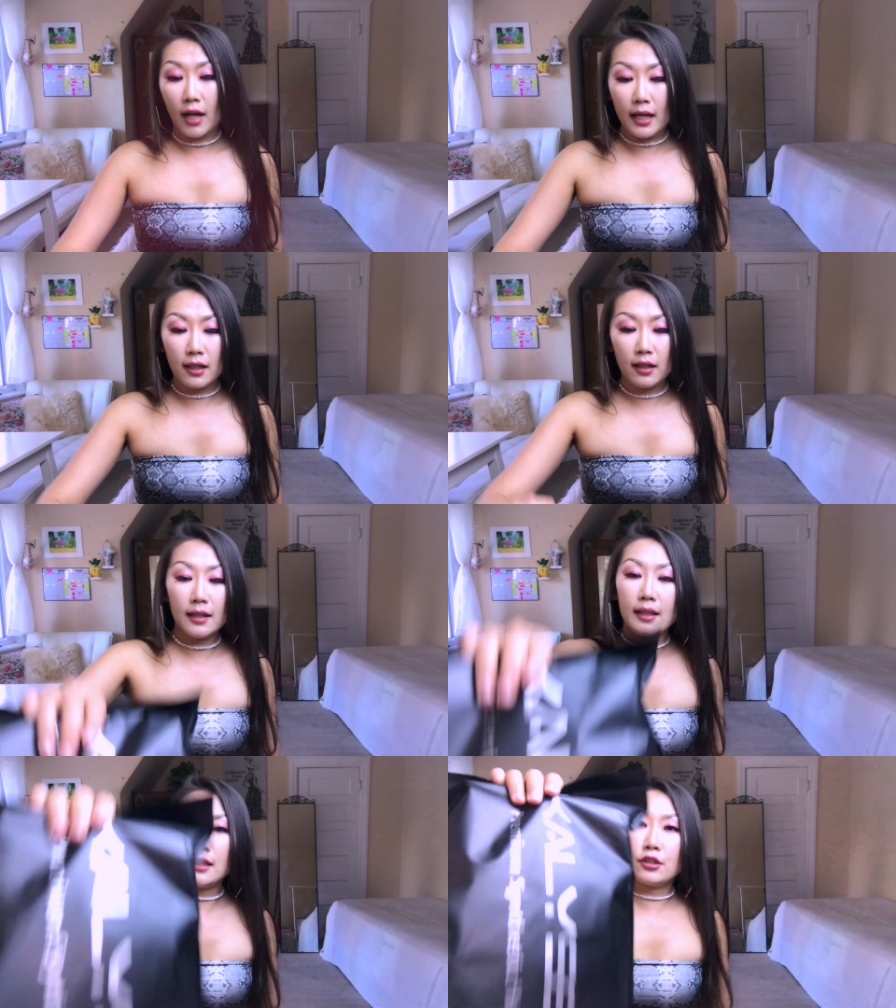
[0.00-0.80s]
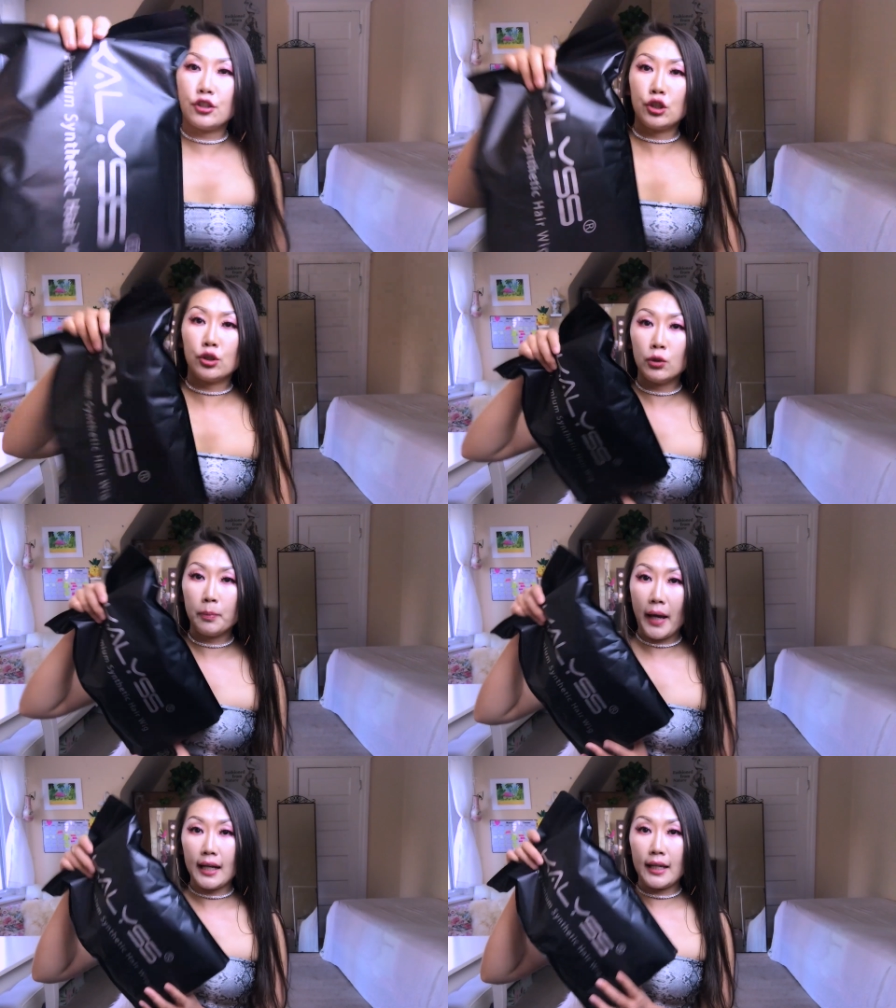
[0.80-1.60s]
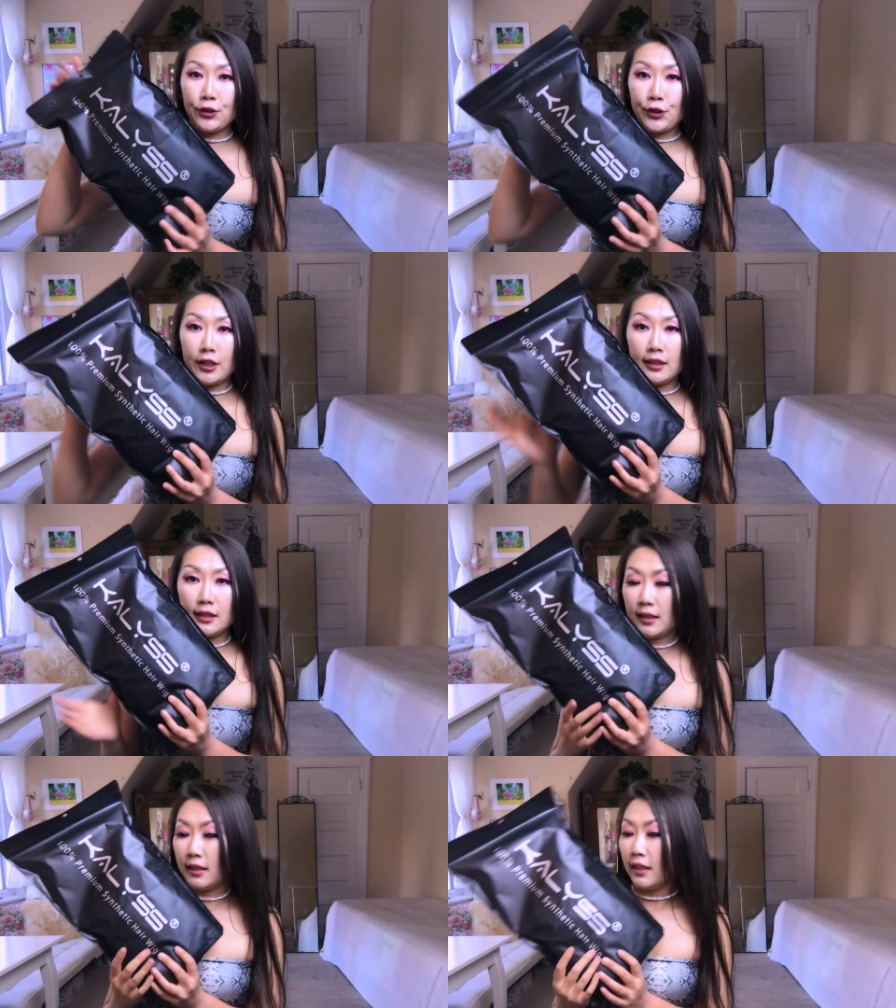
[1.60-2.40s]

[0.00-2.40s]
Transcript: I got these two packages,